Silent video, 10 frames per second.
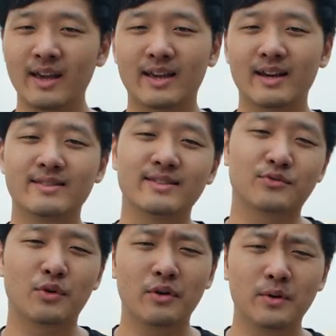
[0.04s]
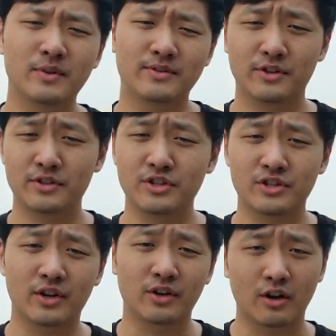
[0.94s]
Hey guys, it's Rory with
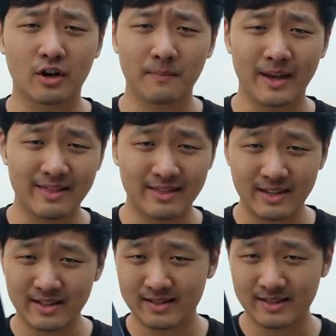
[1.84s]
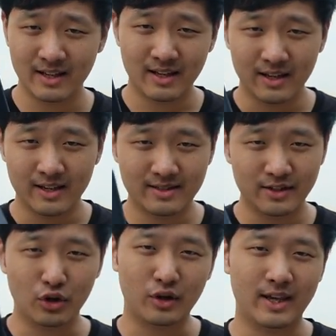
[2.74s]
SoyaCincau.com, and this is the
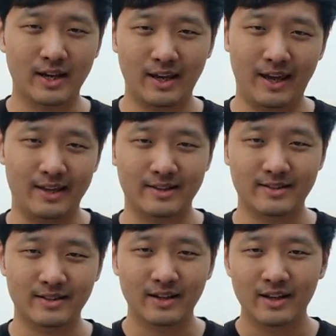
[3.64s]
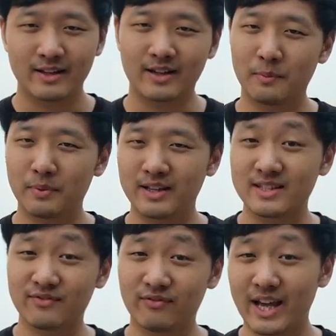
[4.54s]
Nokia 8, the
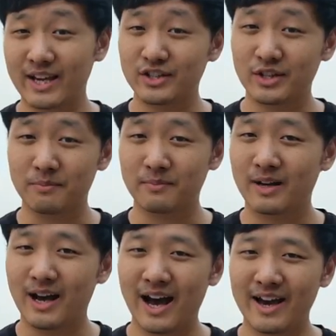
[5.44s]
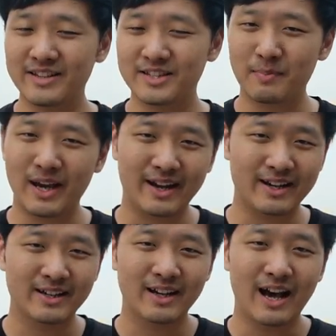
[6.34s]
company's flagship, high-spec,
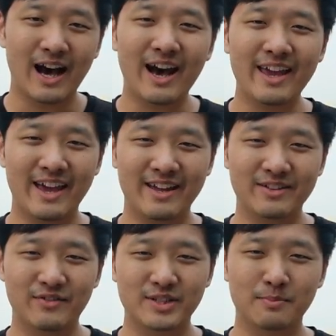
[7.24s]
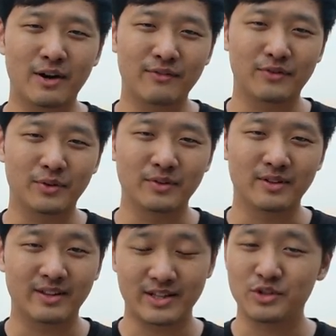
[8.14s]
high-end smartphone
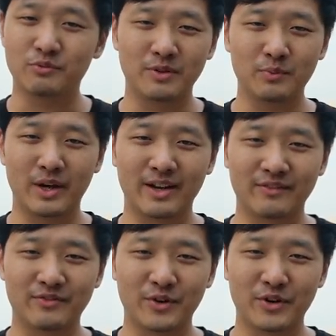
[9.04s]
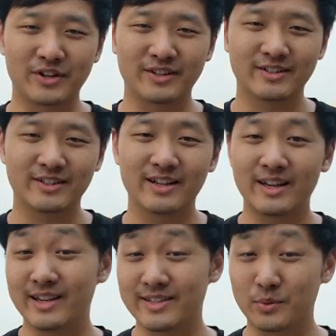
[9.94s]
that you've been waiting for.
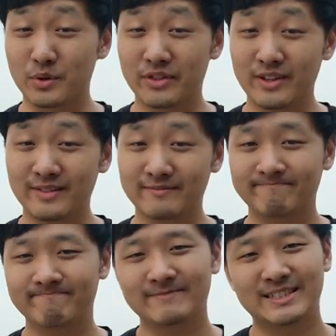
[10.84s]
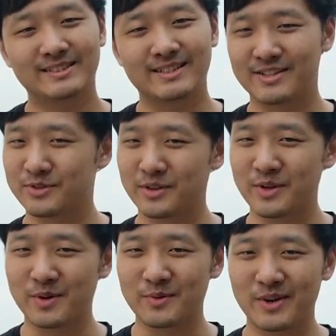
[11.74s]
Is it worth it? There's
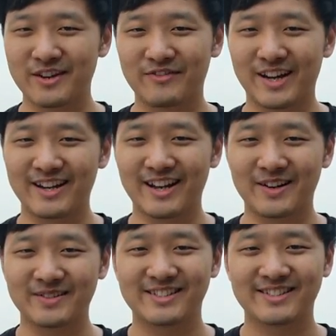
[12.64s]
only one way to find out.